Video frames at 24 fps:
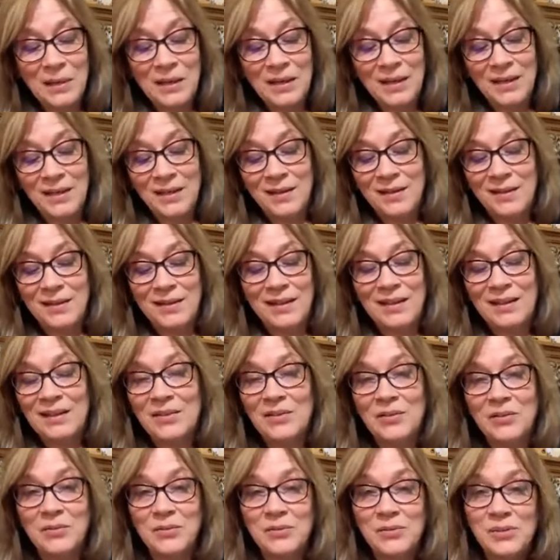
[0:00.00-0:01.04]
But,
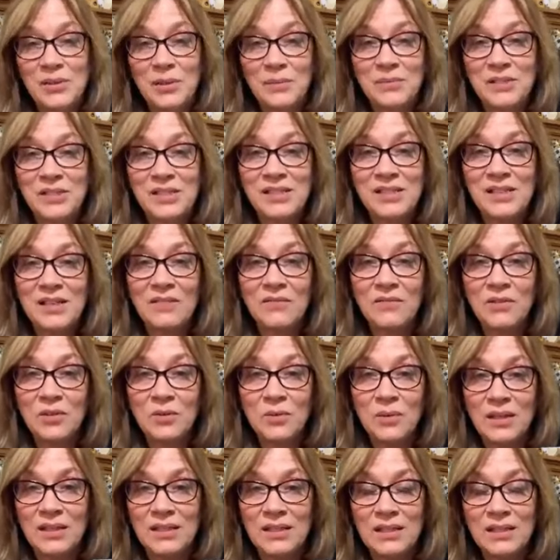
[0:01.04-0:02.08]
you know, so I'm just
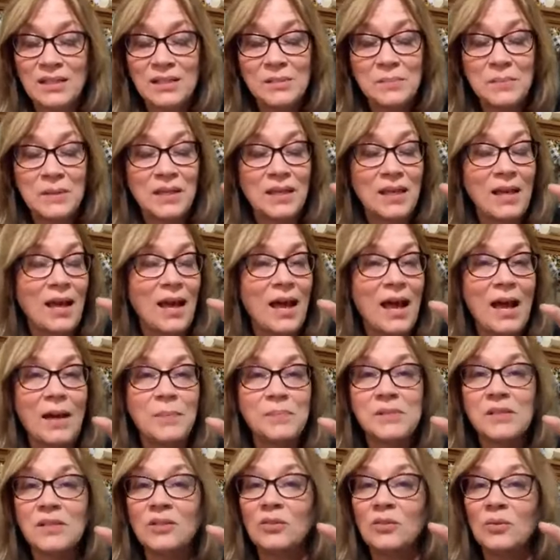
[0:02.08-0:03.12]
giving you ideas. But yeah,
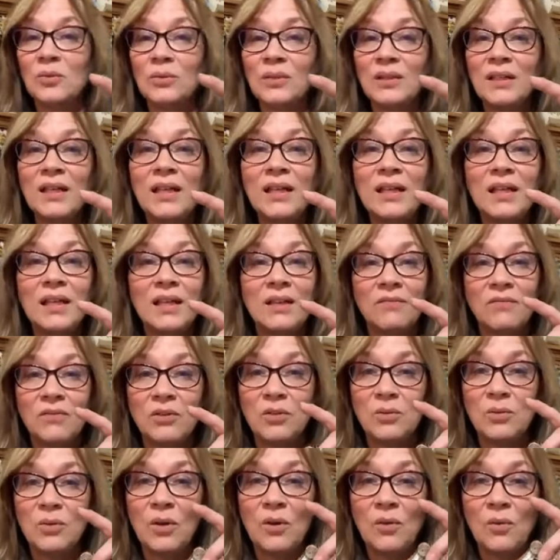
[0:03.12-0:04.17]
absolutely. If
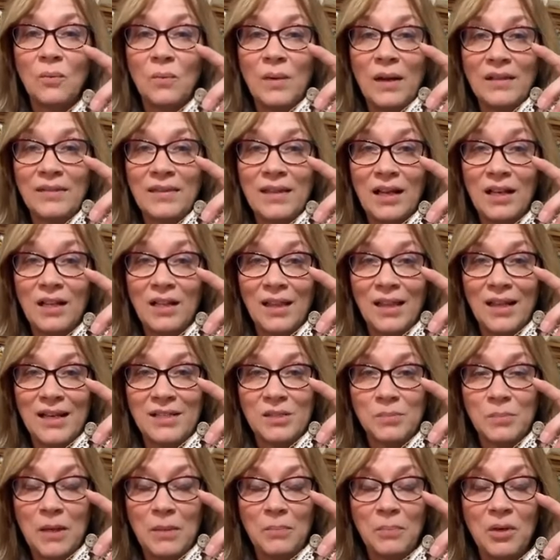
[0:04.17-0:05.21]
you don't want that
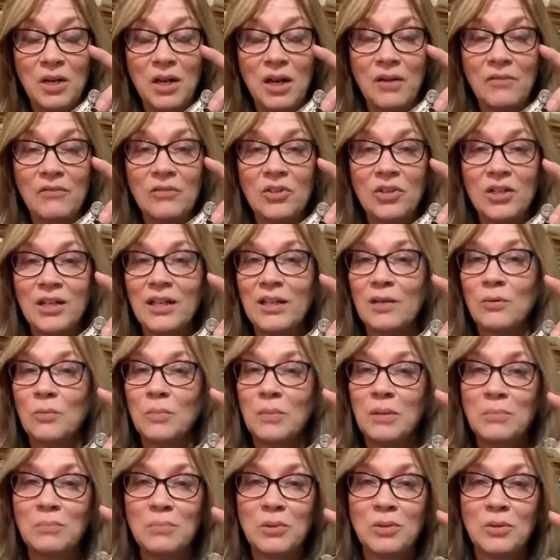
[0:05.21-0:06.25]
collage paper covered, it
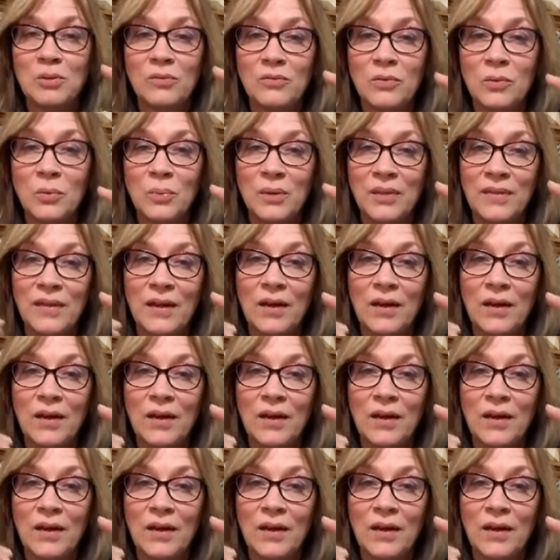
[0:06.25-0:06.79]
would be beautiful